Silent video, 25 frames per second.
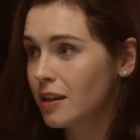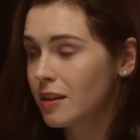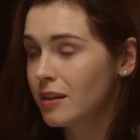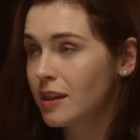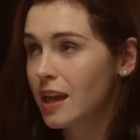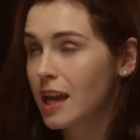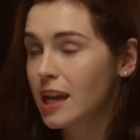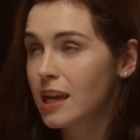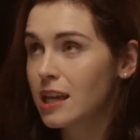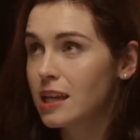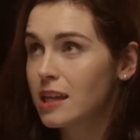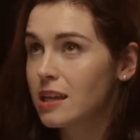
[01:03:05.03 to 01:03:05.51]

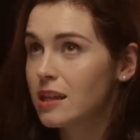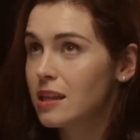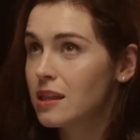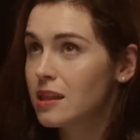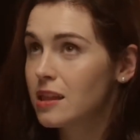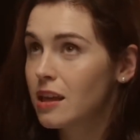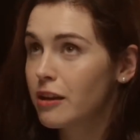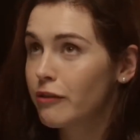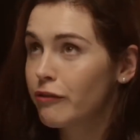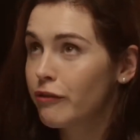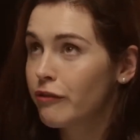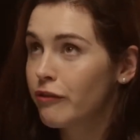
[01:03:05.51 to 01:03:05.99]
They
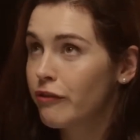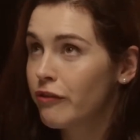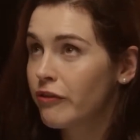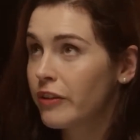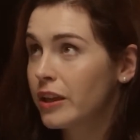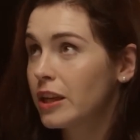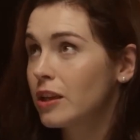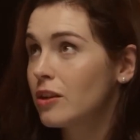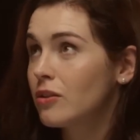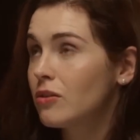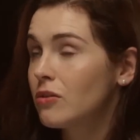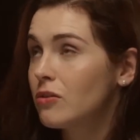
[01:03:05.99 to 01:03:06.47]

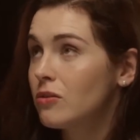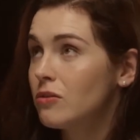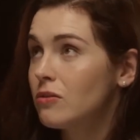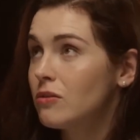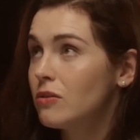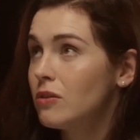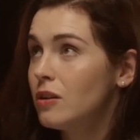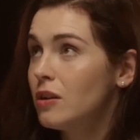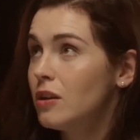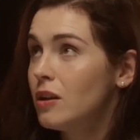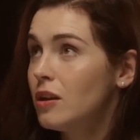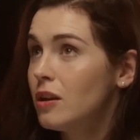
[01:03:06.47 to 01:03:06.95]

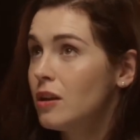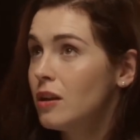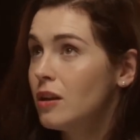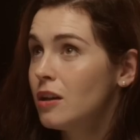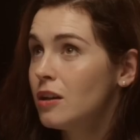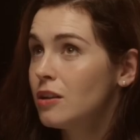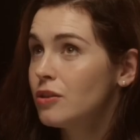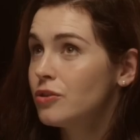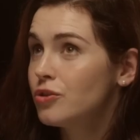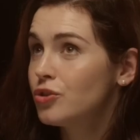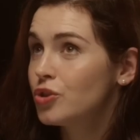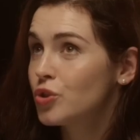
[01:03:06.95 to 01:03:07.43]
feel
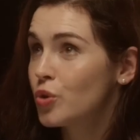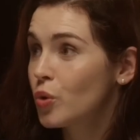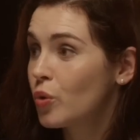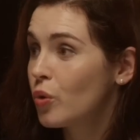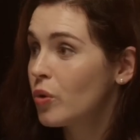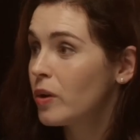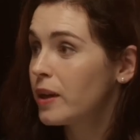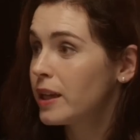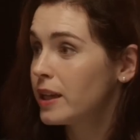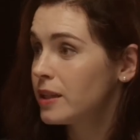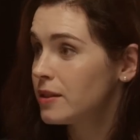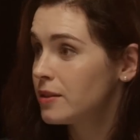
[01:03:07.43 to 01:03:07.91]

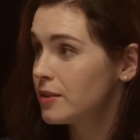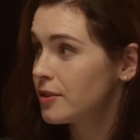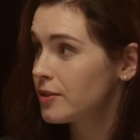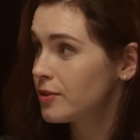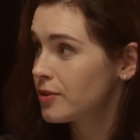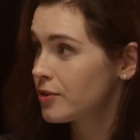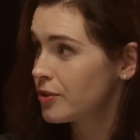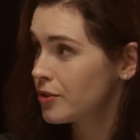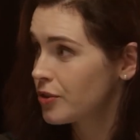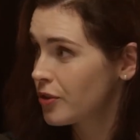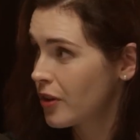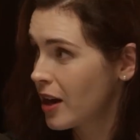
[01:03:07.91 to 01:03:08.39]
joy and
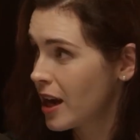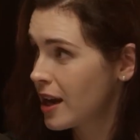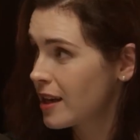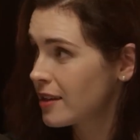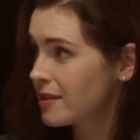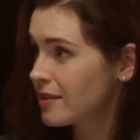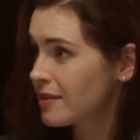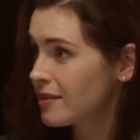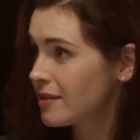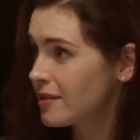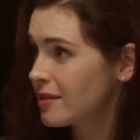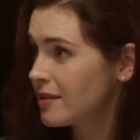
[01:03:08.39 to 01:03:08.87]

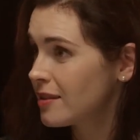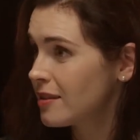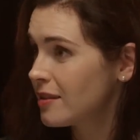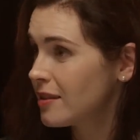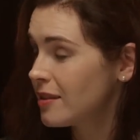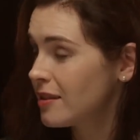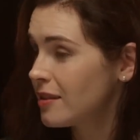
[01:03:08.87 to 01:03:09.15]
distress